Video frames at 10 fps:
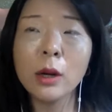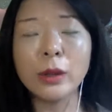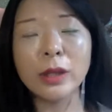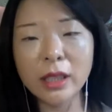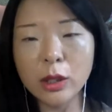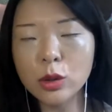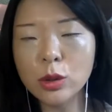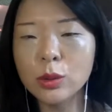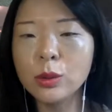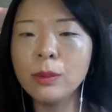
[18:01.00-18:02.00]
relating
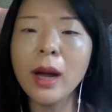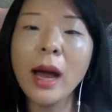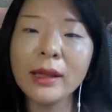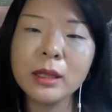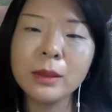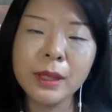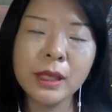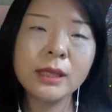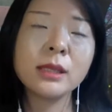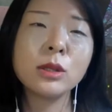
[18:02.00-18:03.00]
to my other
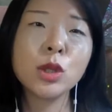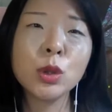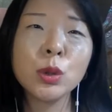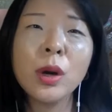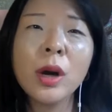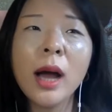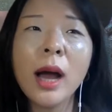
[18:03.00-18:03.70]
piece too,